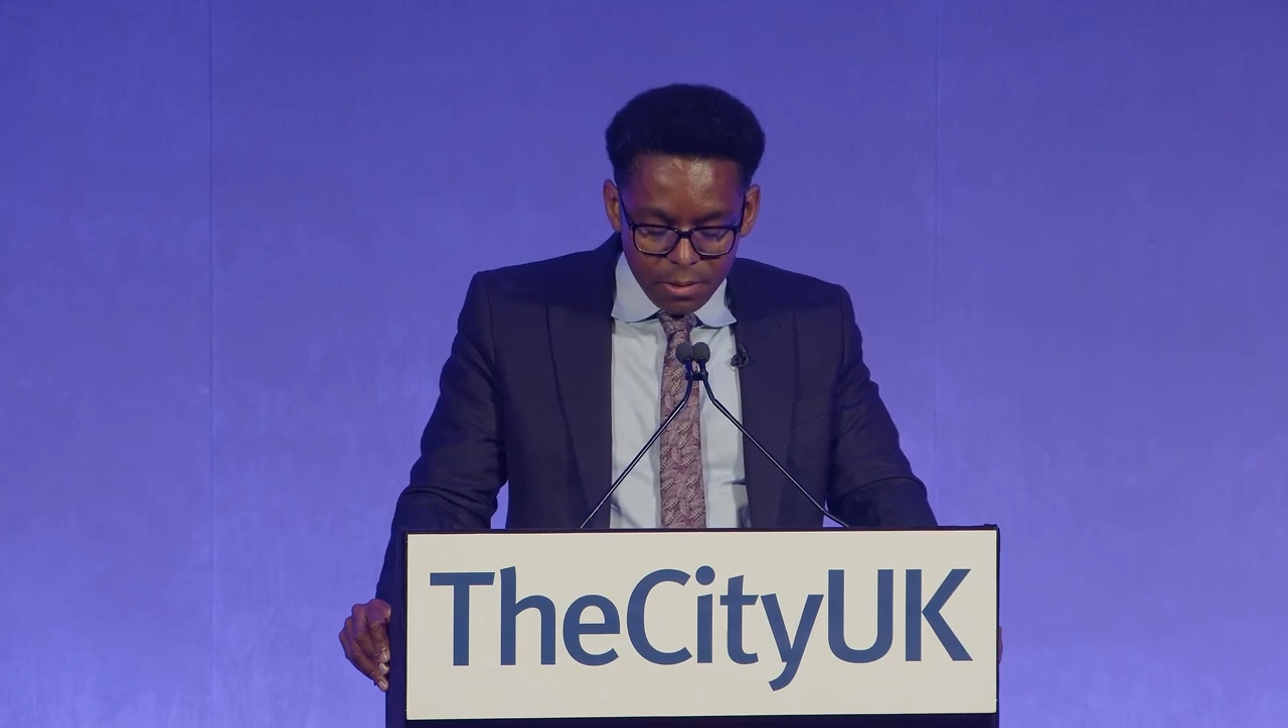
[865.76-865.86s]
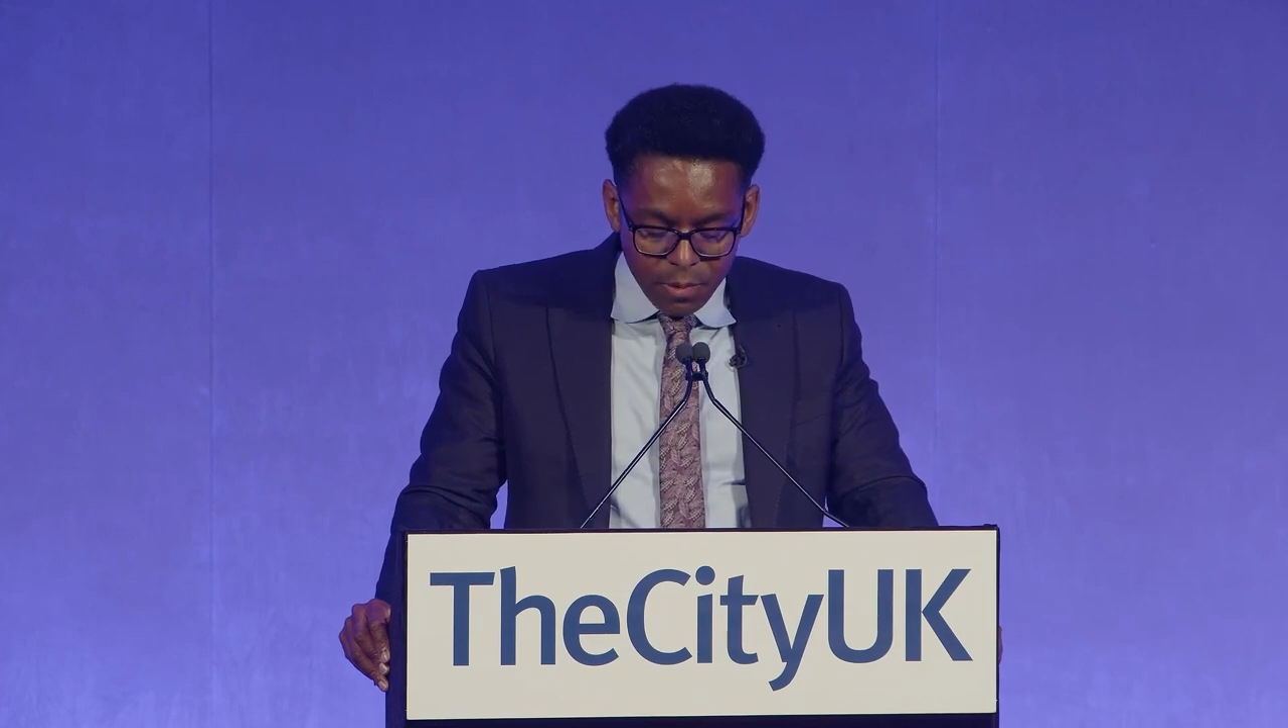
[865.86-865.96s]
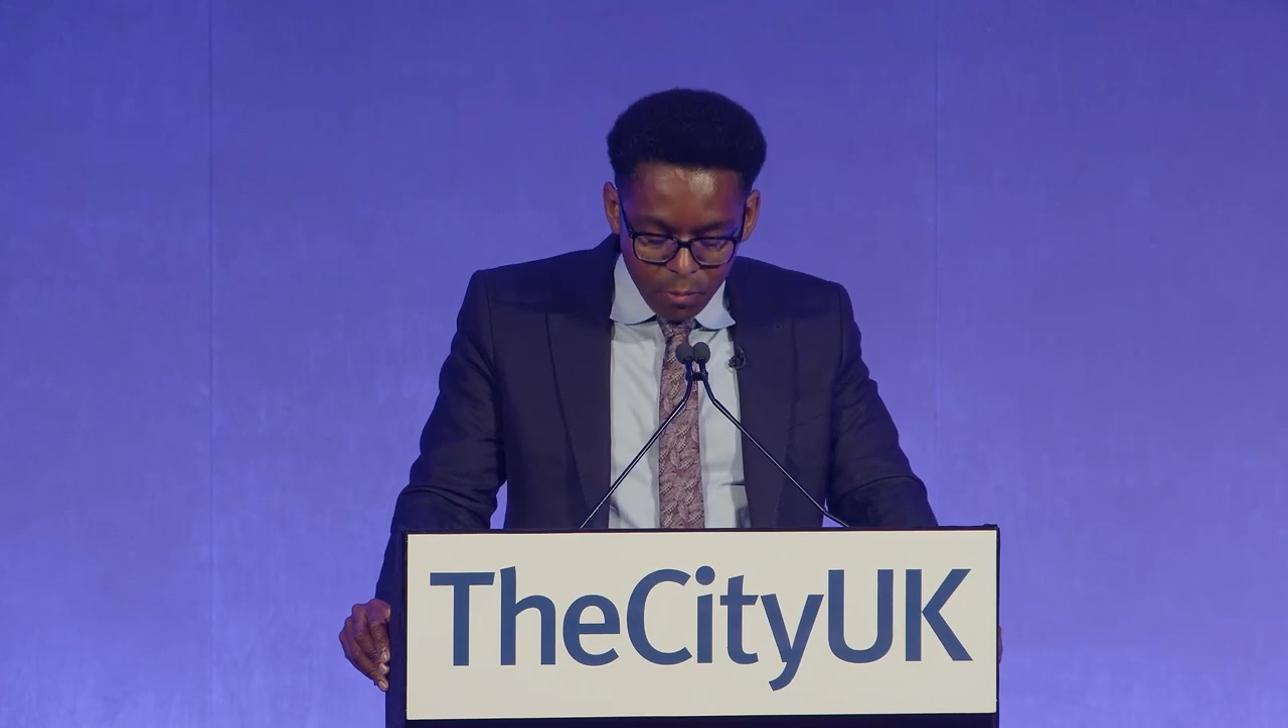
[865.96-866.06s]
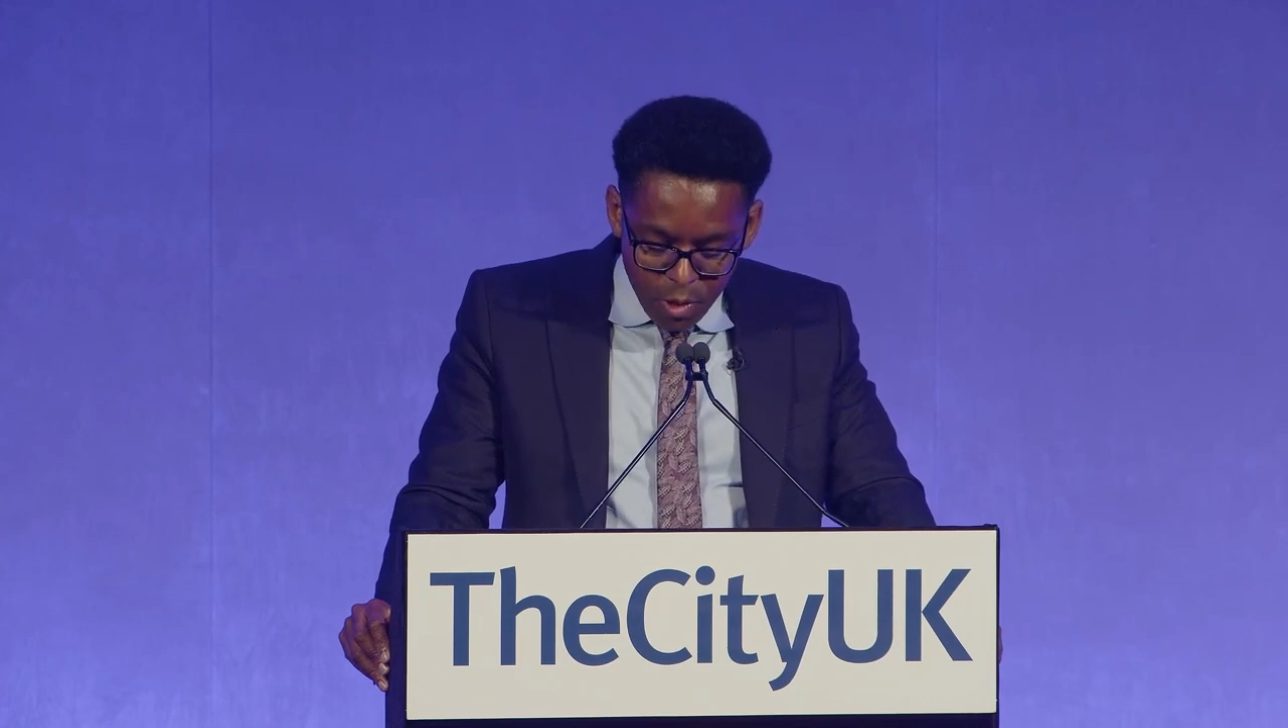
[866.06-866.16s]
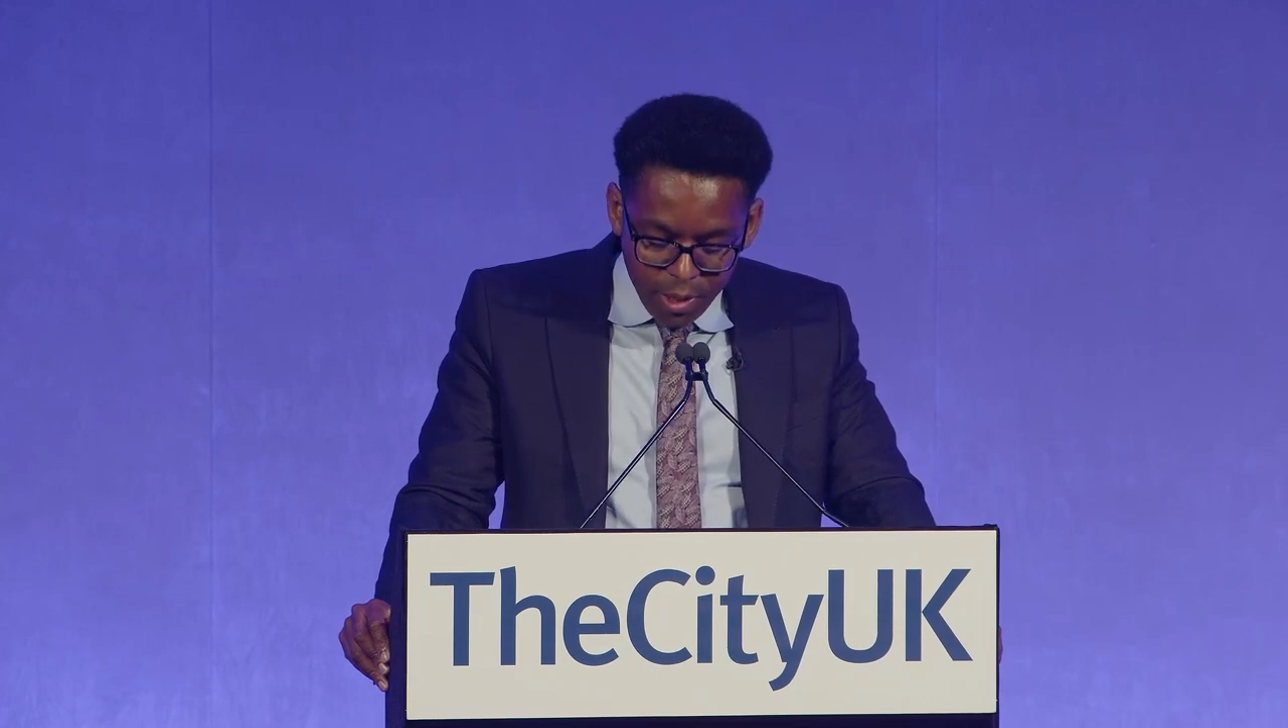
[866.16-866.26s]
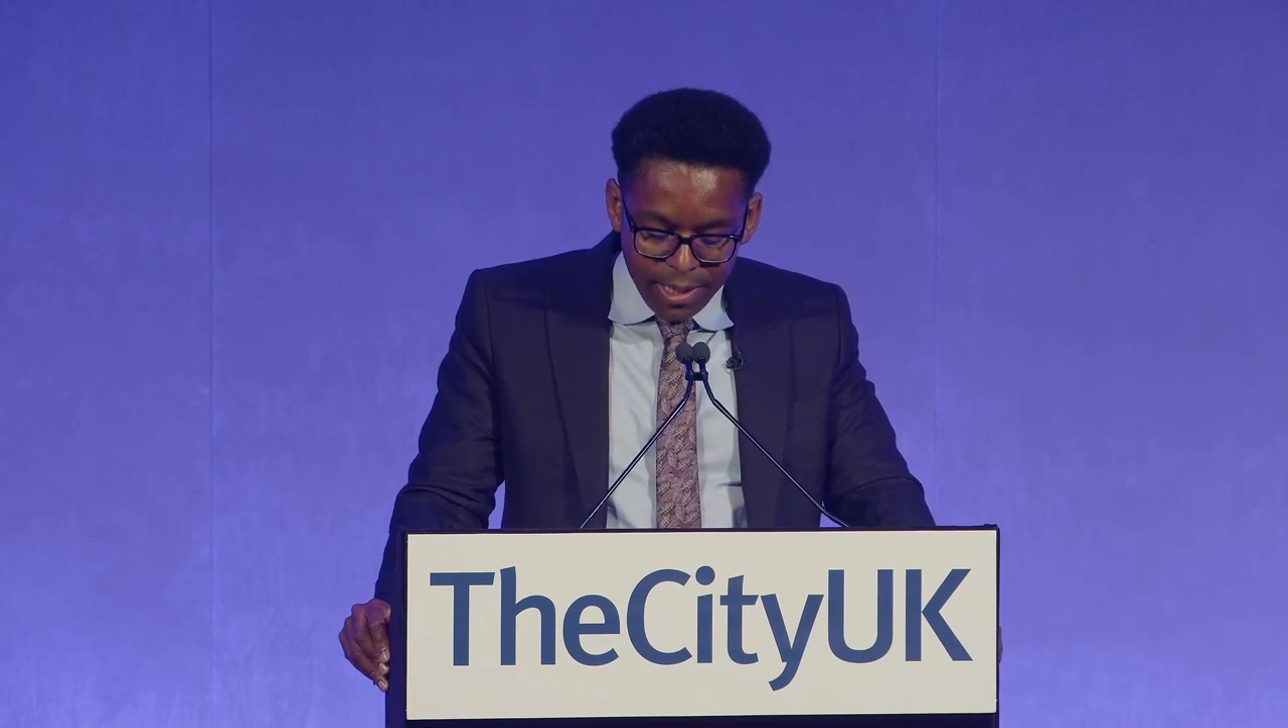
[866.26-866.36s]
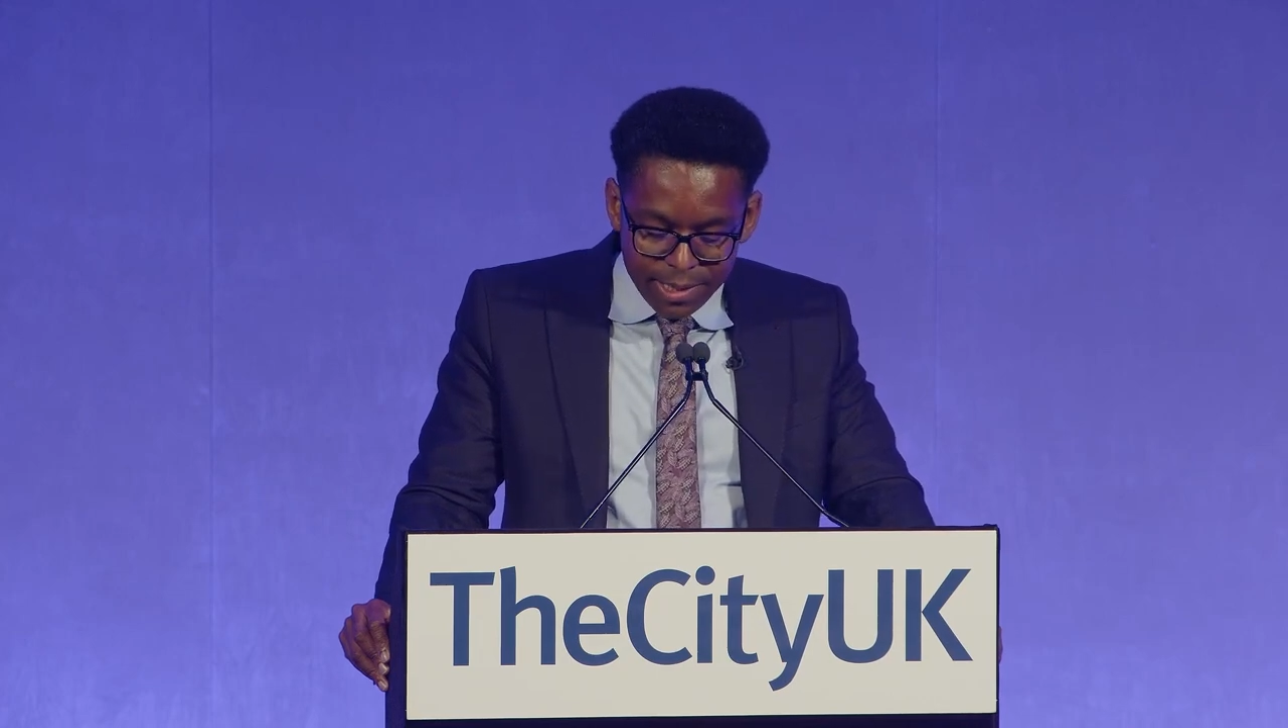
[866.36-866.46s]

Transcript: We are working